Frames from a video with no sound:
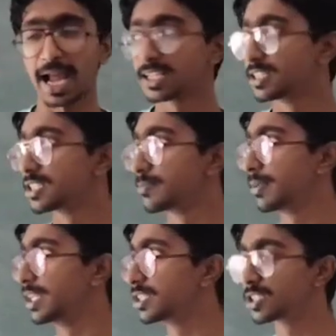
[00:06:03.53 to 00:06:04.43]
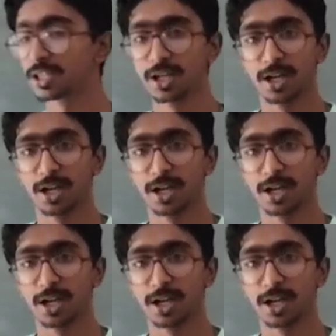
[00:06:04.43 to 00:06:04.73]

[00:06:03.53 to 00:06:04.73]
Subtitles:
axis means